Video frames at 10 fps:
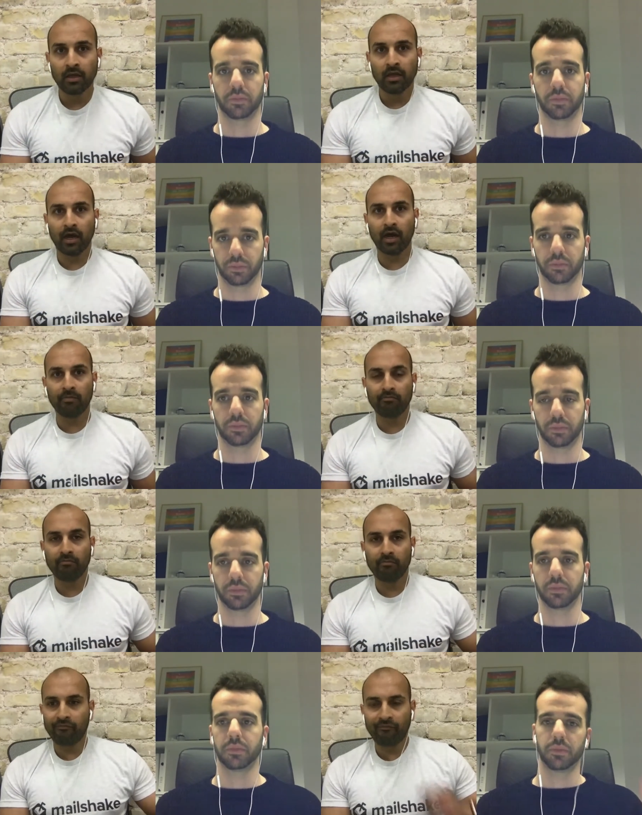
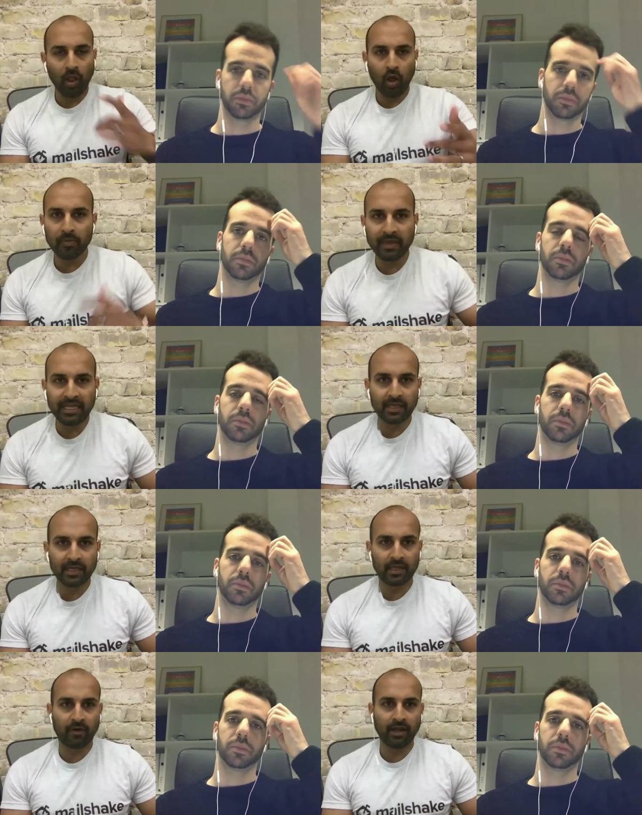Speaker 1: follow up
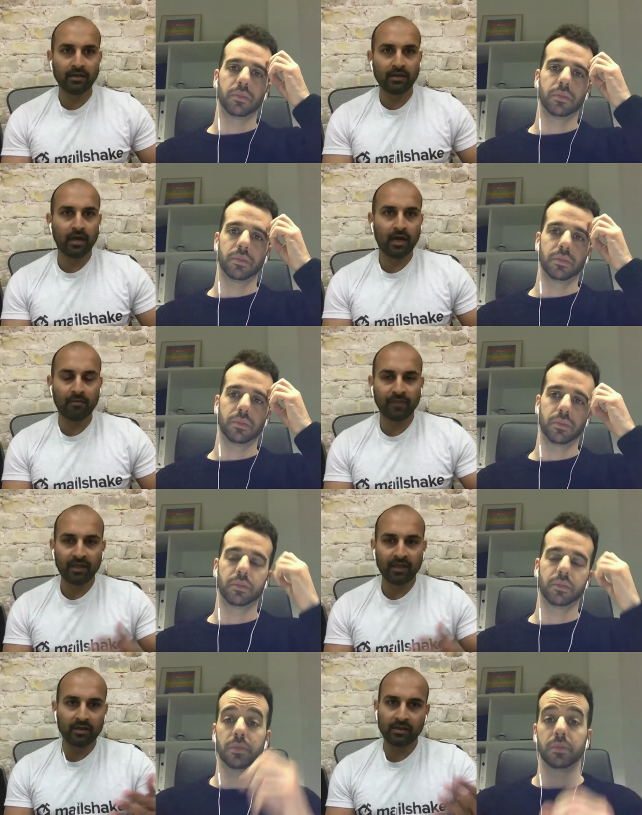immediately, right?
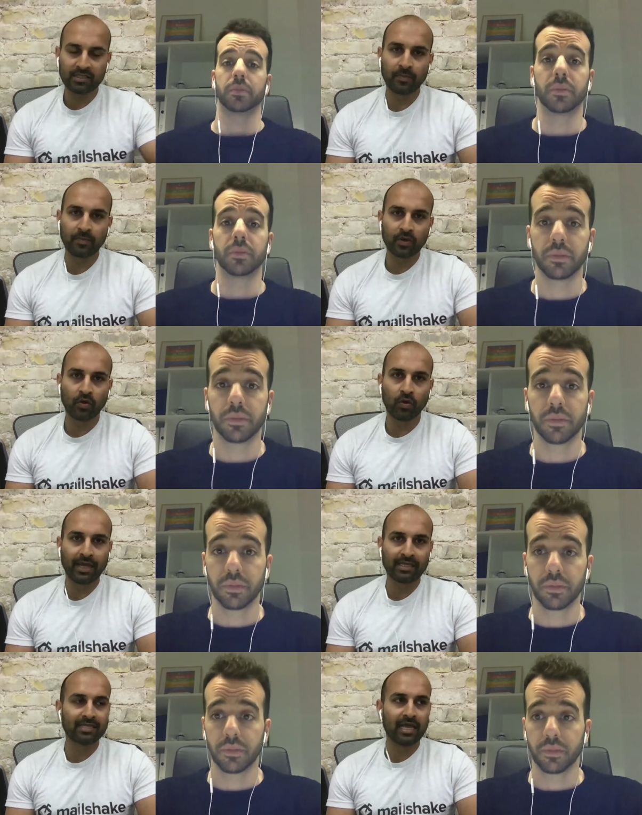This typical
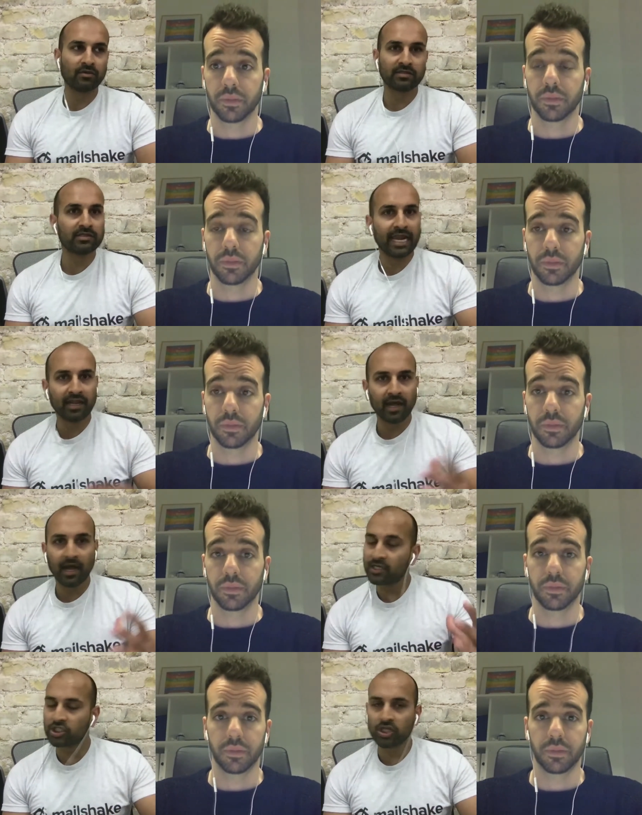like sales data
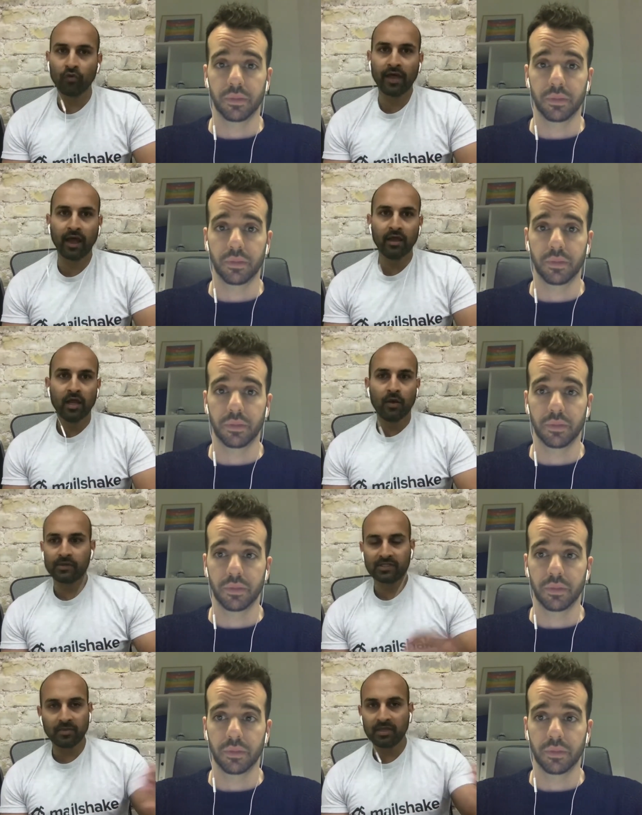has shown that when somebody